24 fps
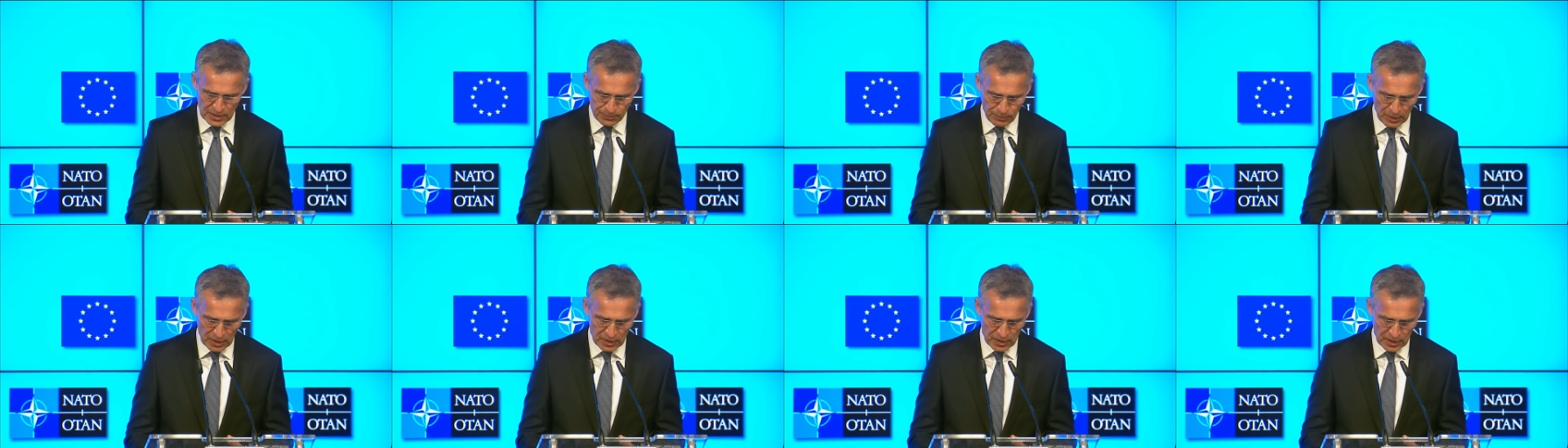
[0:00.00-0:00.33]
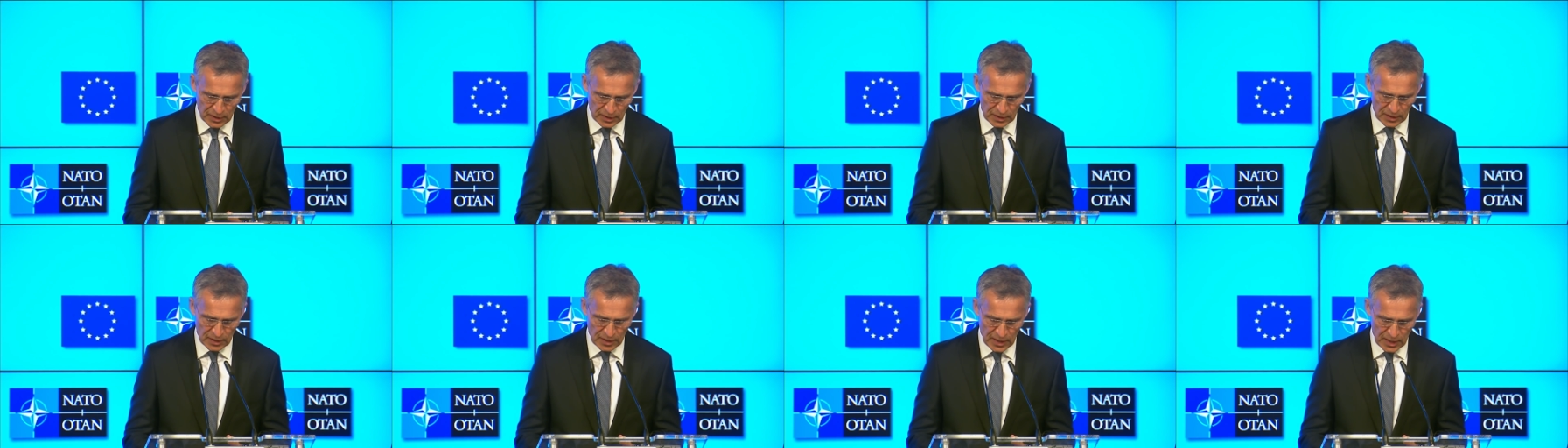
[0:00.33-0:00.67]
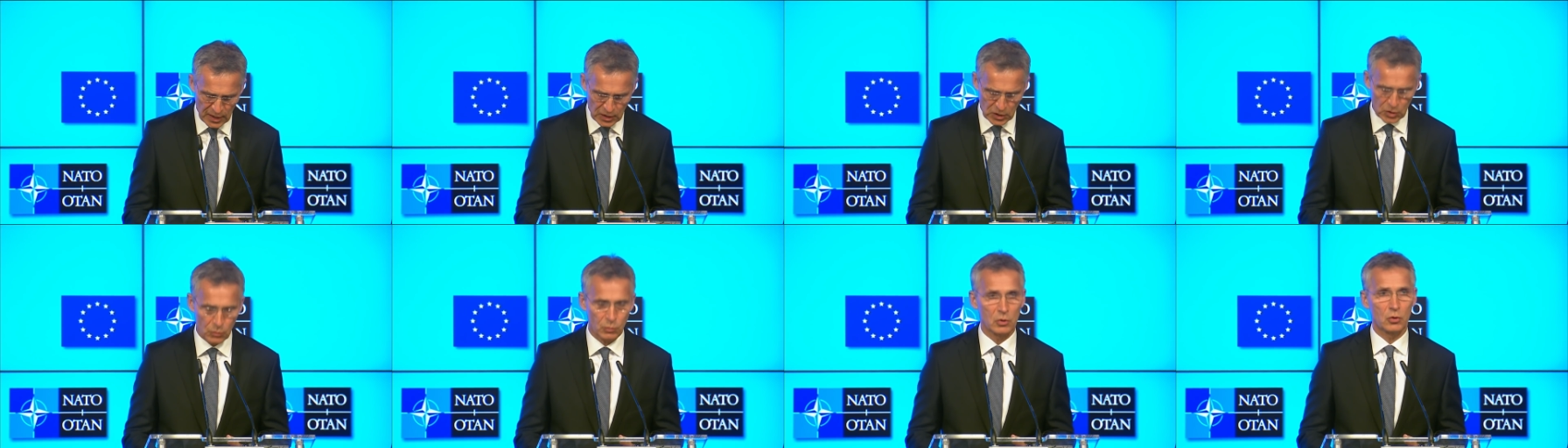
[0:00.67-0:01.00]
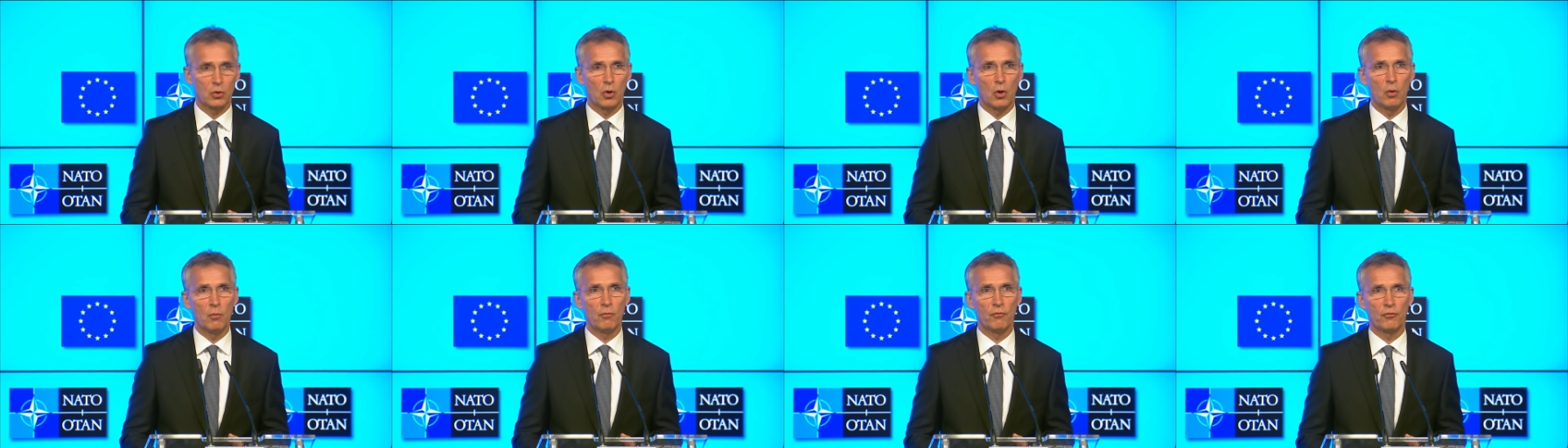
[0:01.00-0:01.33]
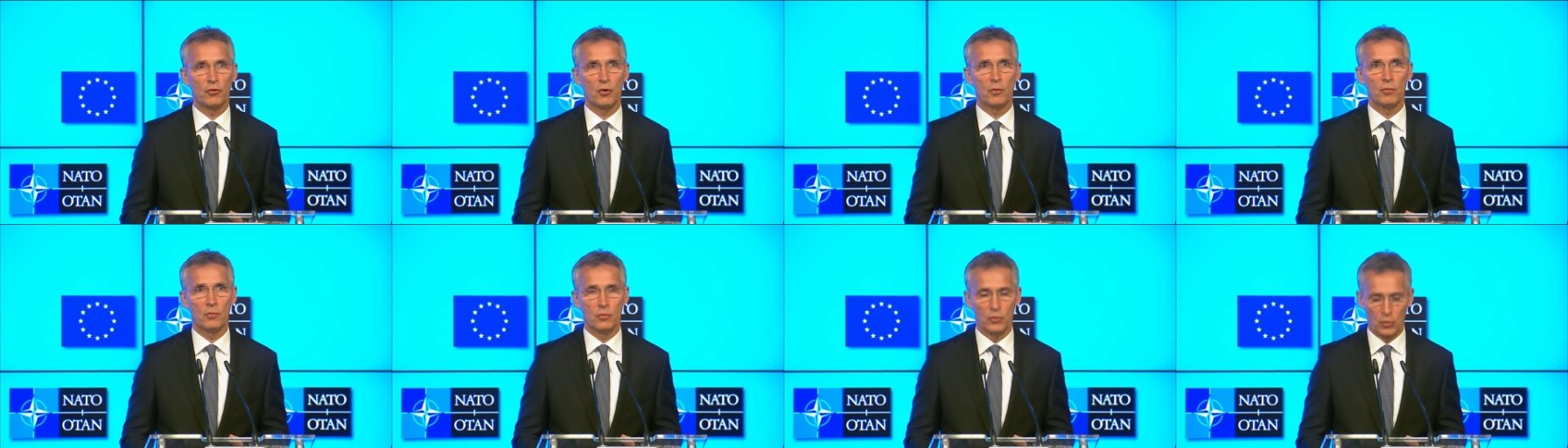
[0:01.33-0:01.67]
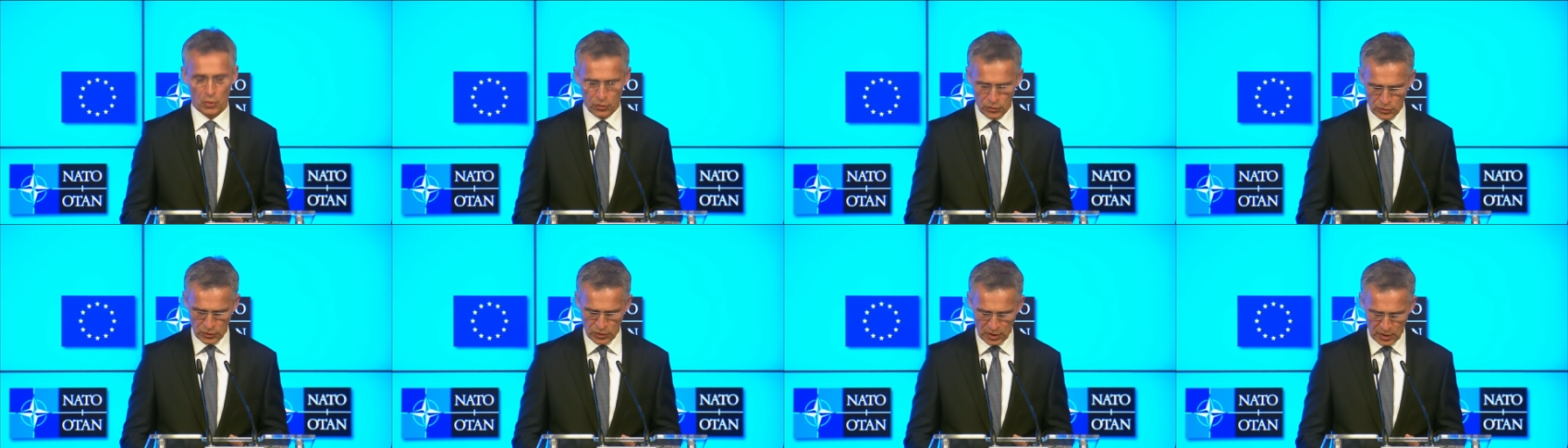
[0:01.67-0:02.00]
spending in NATO will come from
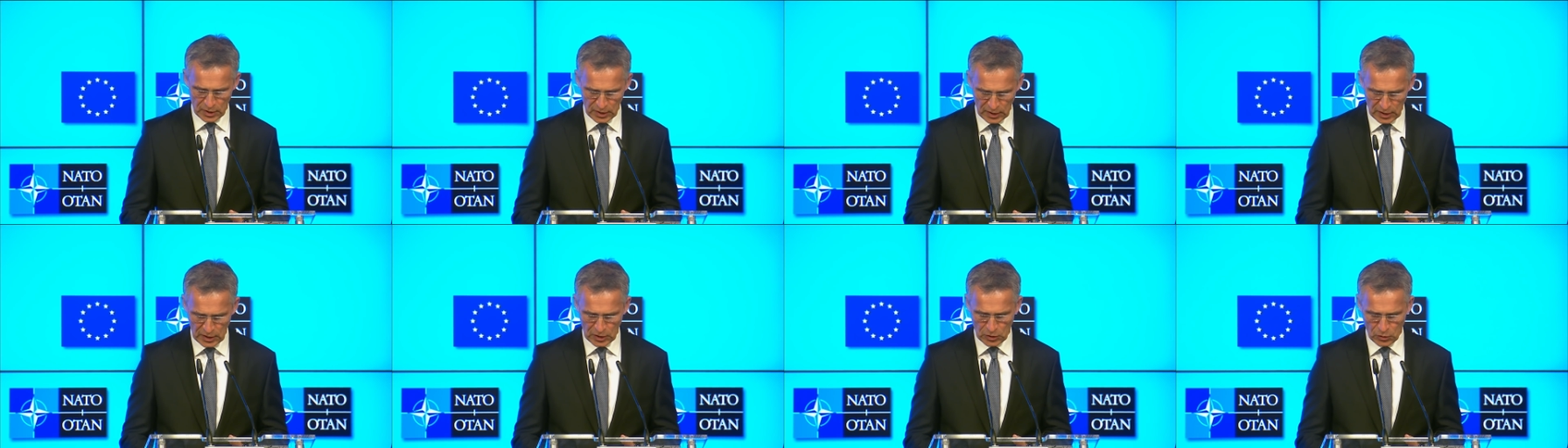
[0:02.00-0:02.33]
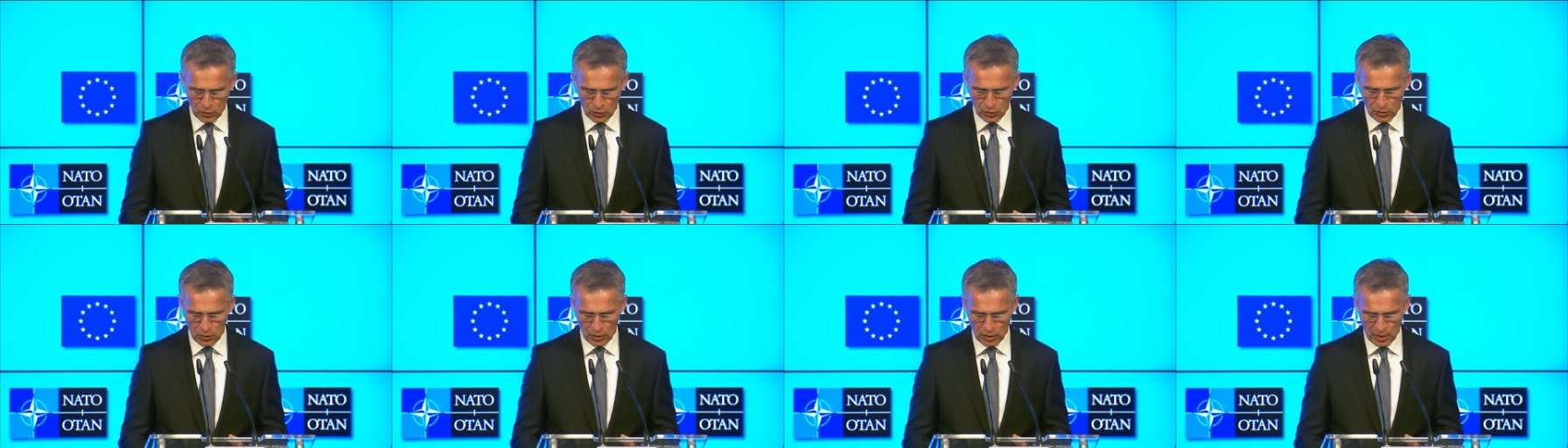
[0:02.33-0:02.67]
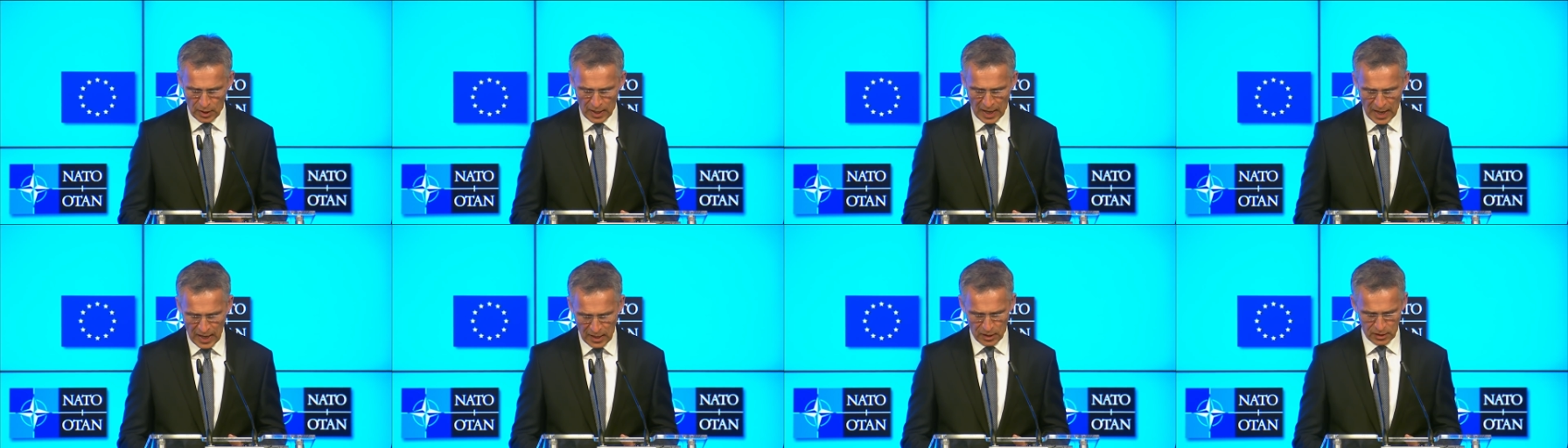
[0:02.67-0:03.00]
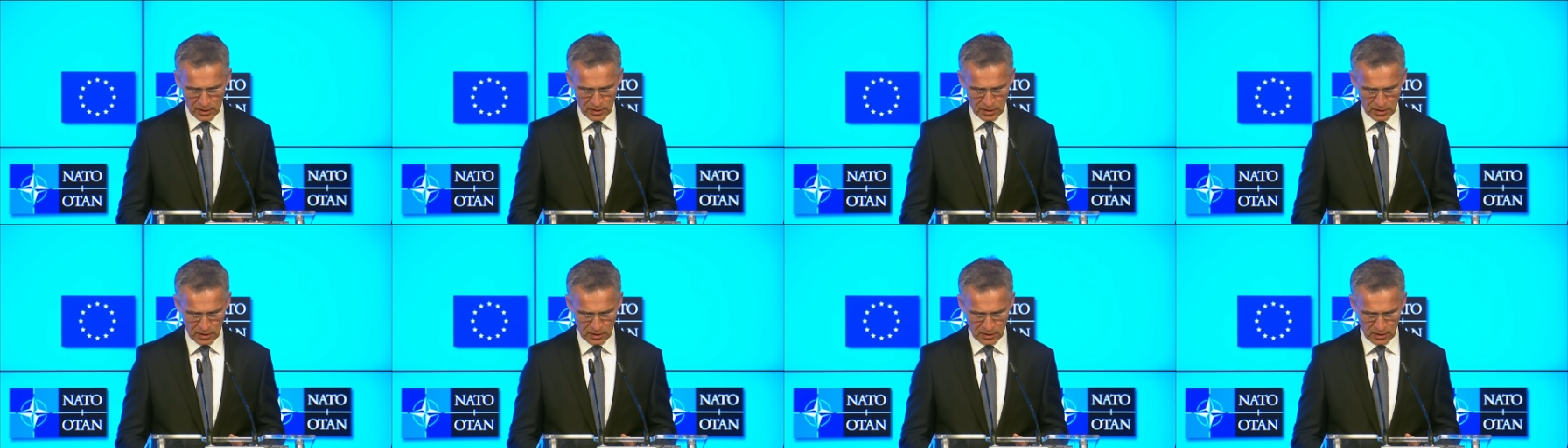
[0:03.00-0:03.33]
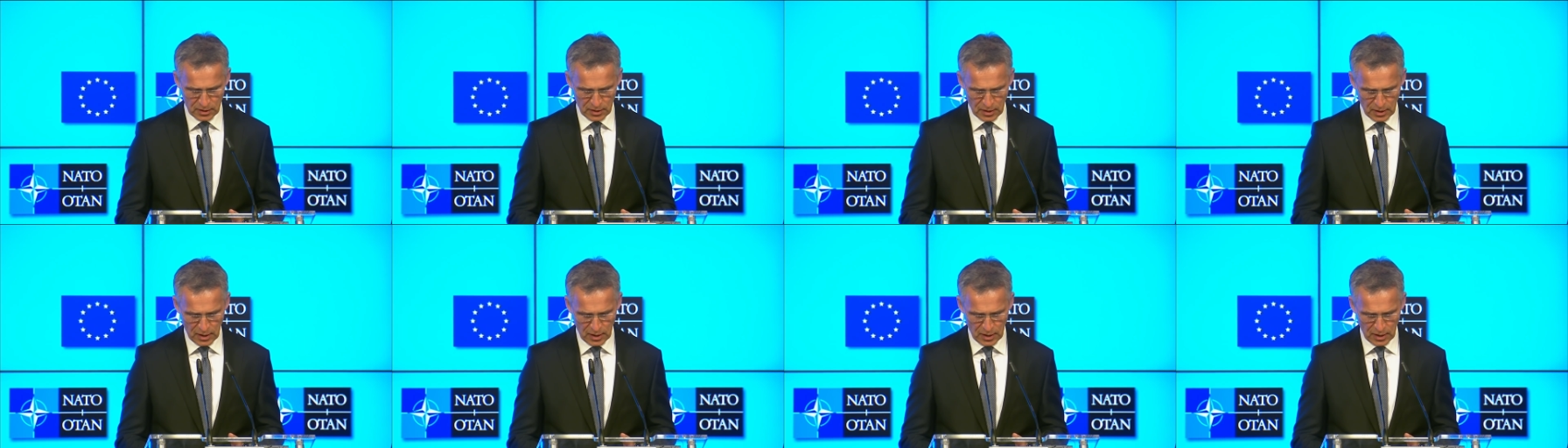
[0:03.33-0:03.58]
non-EU allies.